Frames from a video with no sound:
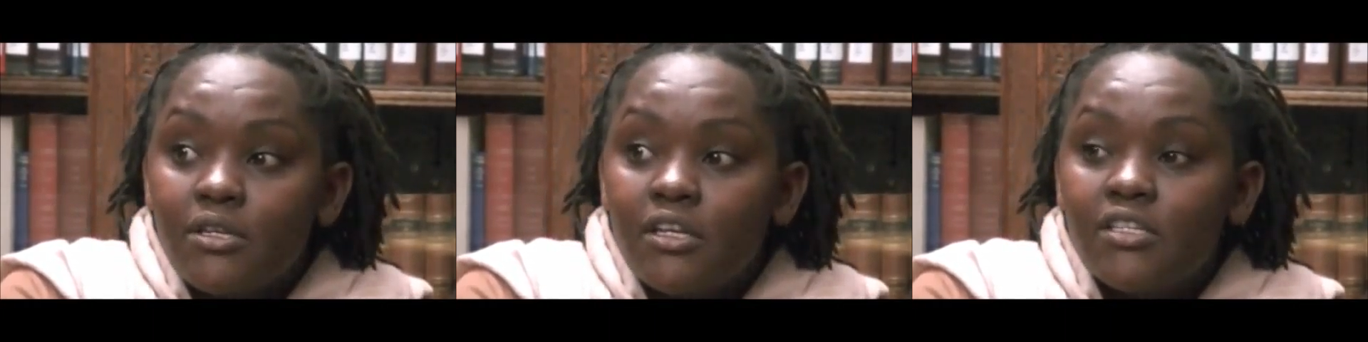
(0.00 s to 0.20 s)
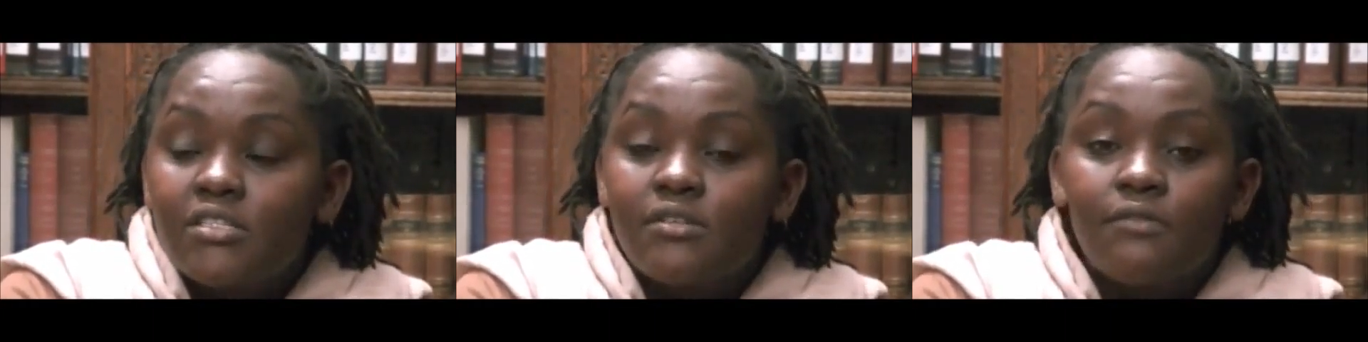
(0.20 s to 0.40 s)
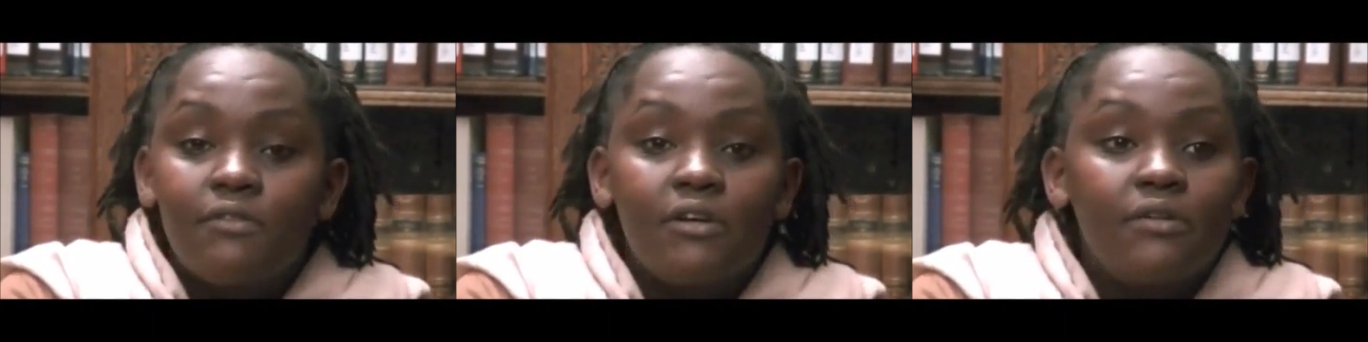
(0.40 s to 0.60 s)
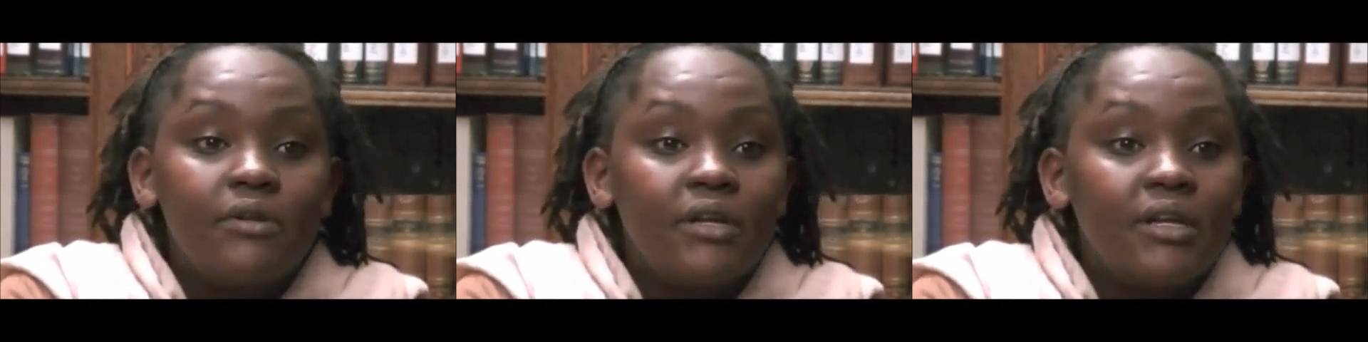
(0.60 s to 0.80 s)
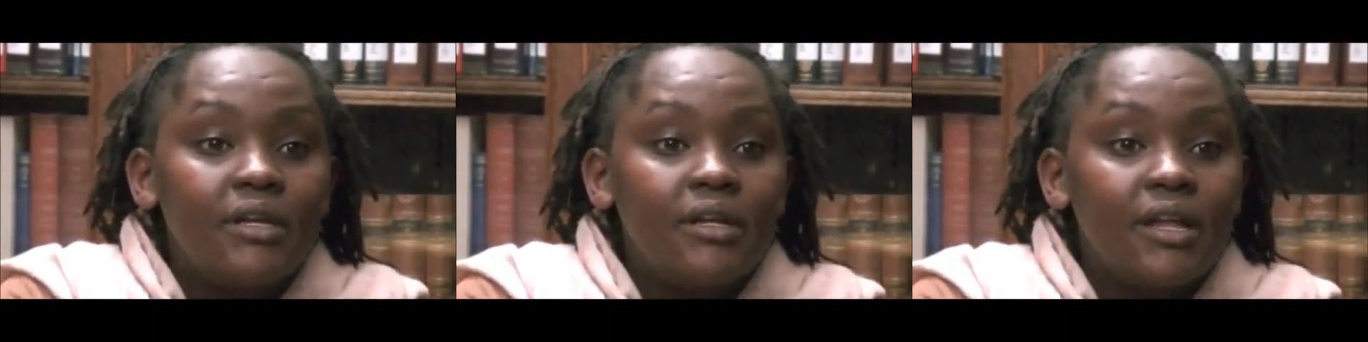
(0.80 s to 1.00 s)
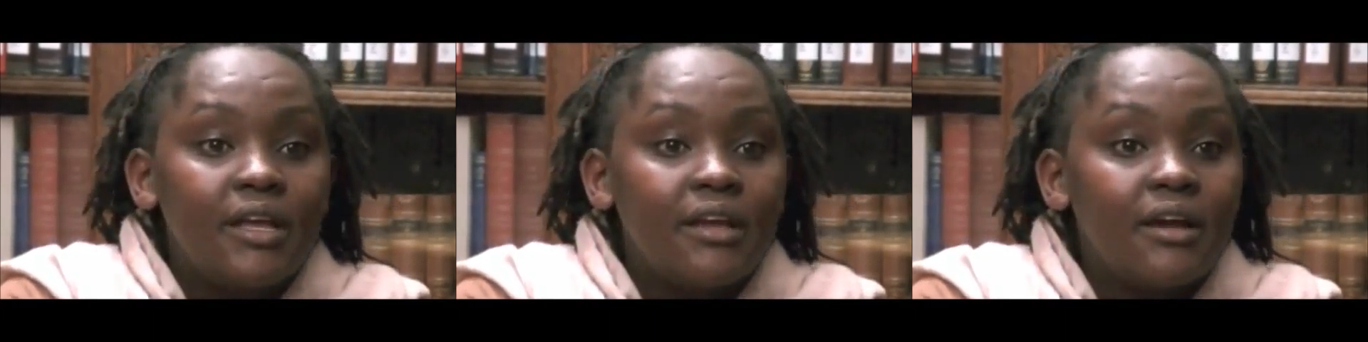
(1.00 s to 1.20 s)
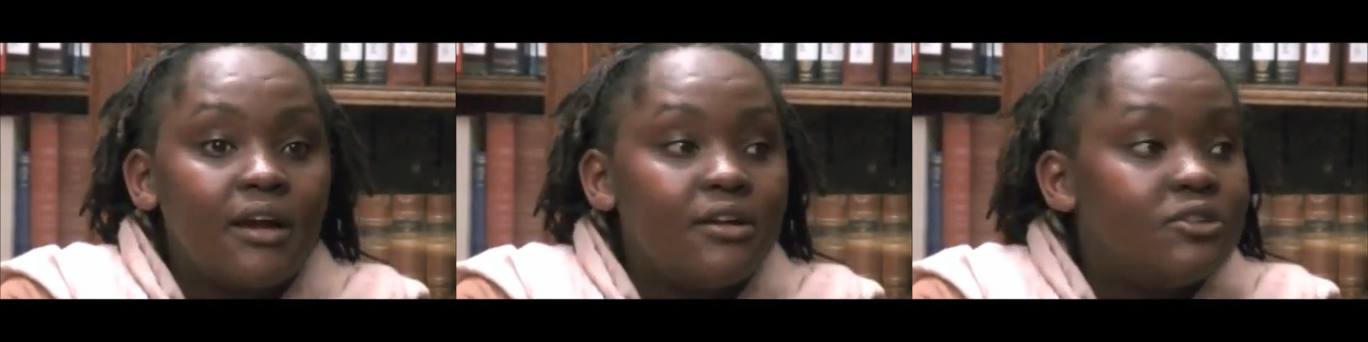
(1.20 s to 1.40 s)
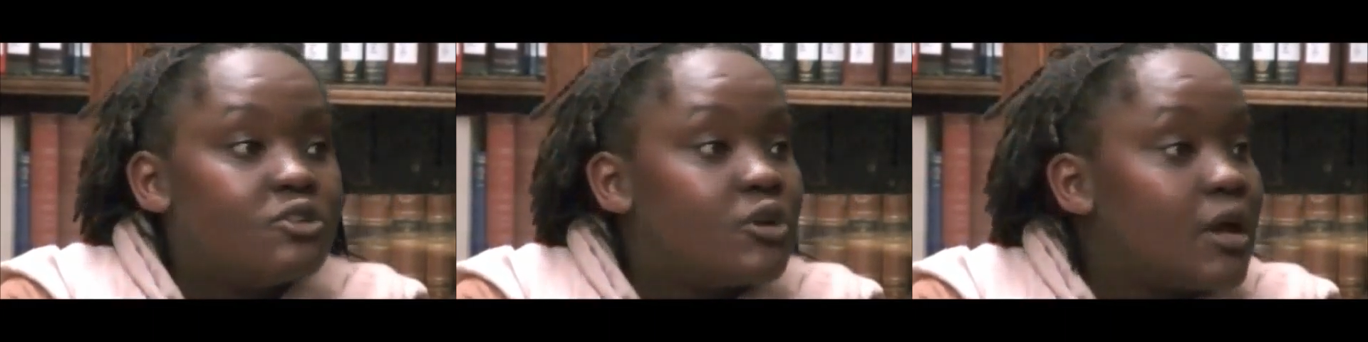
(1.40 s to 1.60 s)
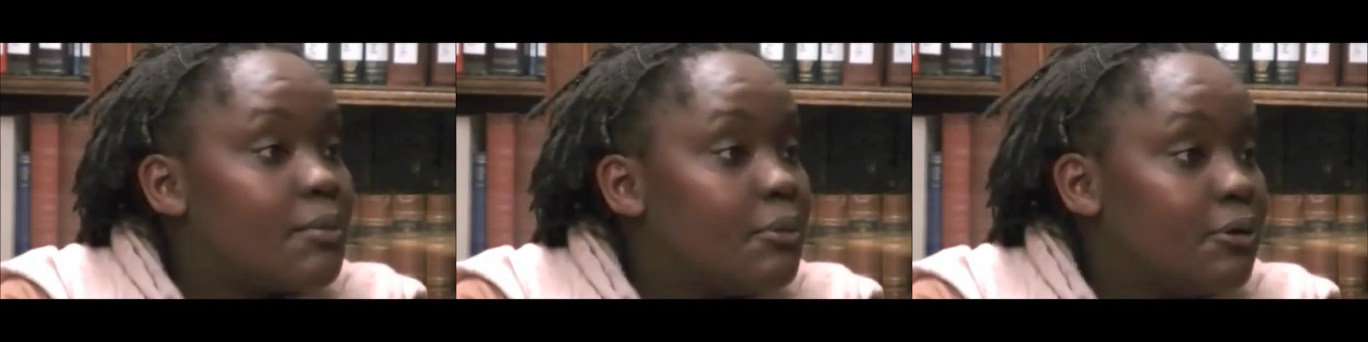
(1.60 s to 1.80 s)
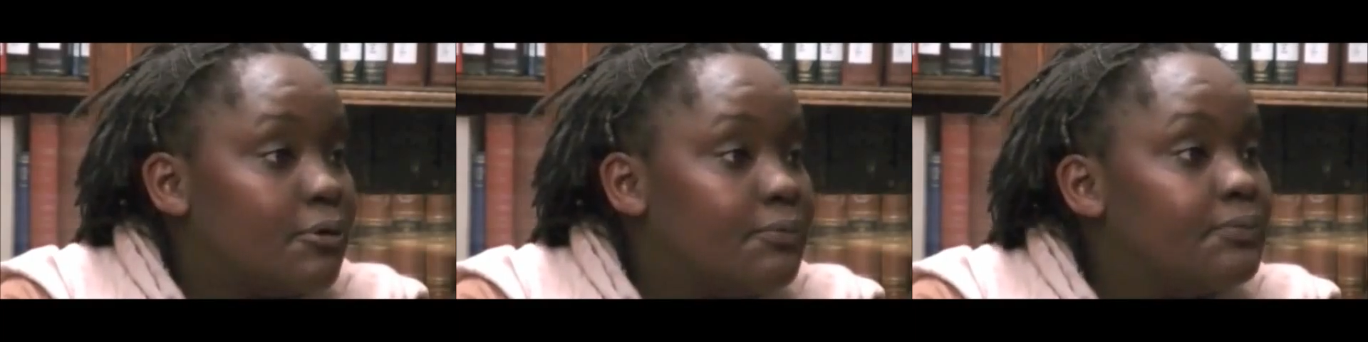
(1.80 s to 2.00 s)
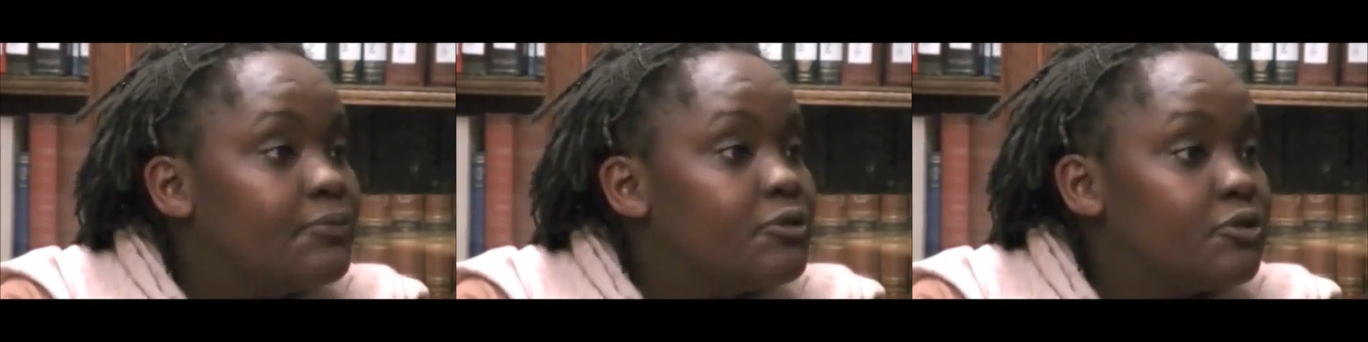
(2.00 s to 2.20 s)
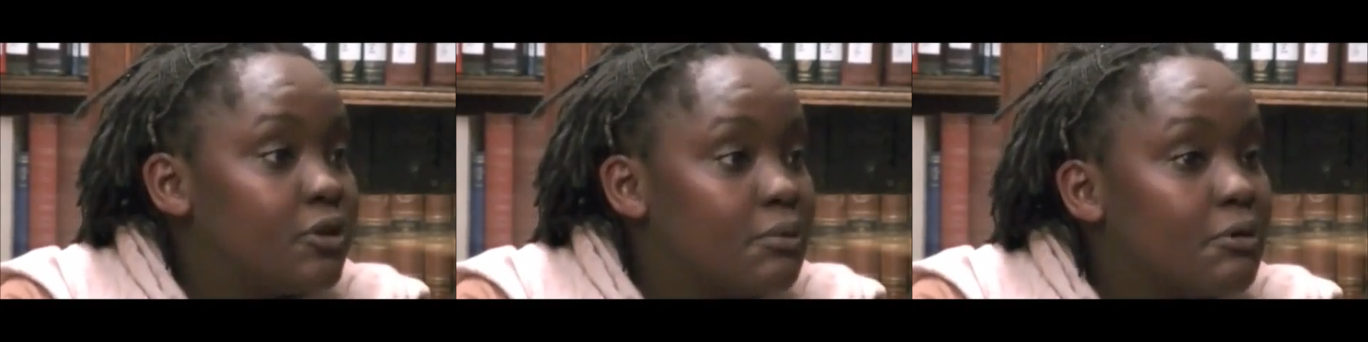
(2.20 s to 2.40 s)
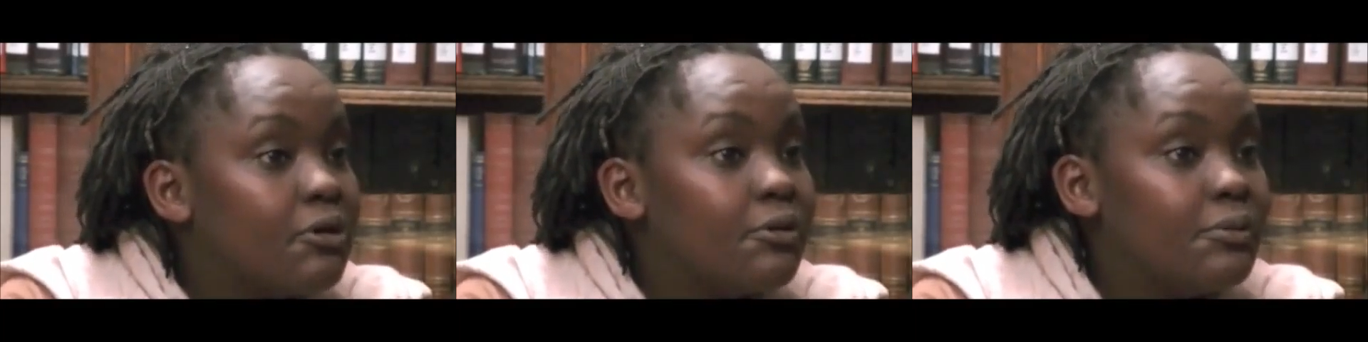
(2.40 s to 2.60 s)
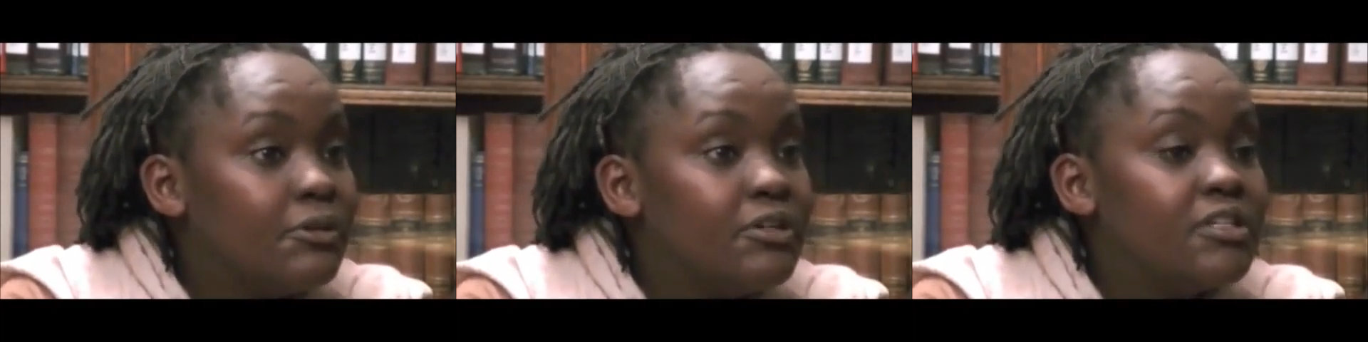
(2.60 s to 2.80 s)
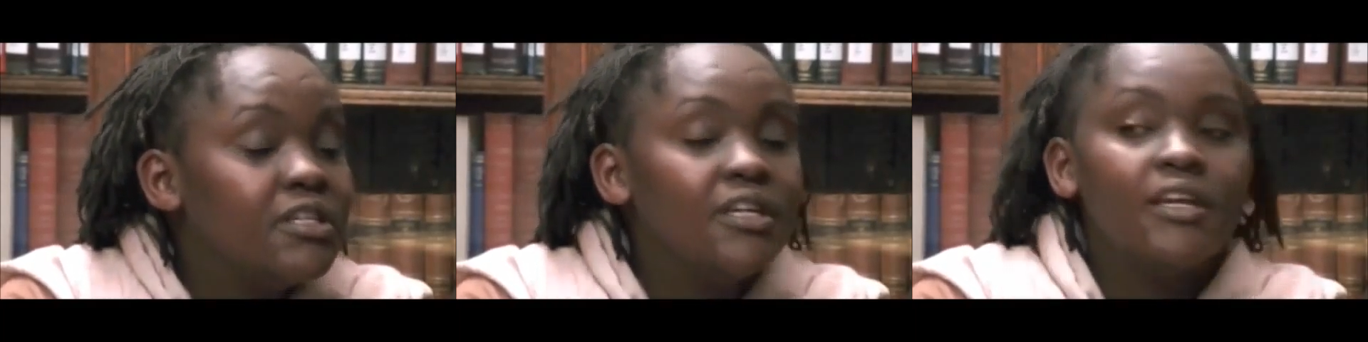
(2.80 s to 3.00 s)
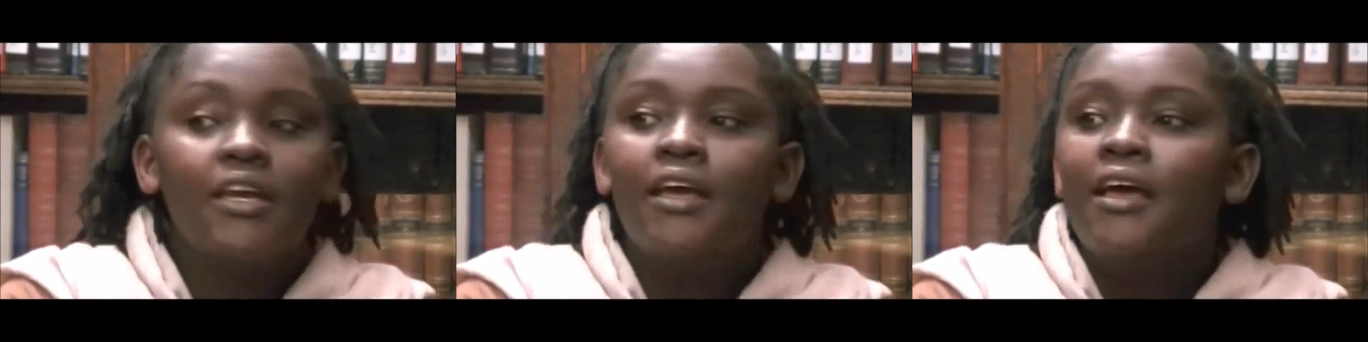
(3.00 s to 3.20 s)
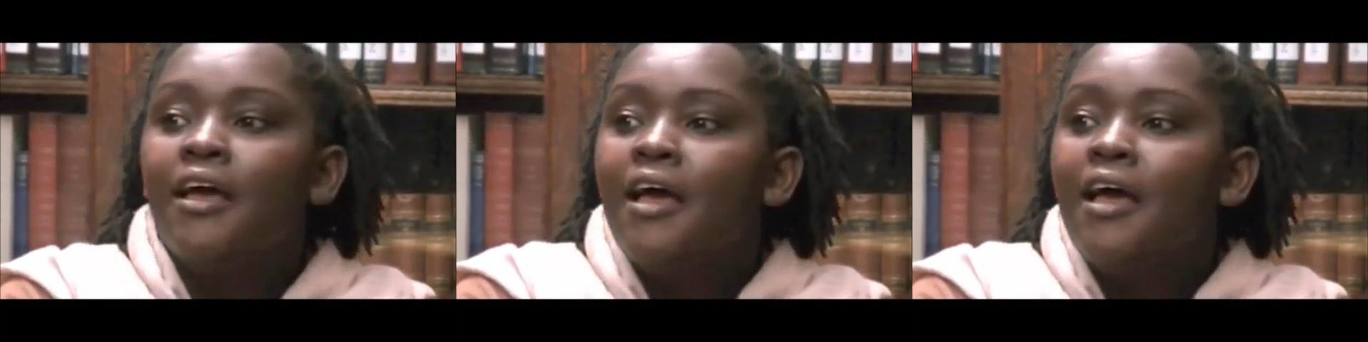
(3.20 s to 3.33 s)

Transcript: It's a very like a tribal community.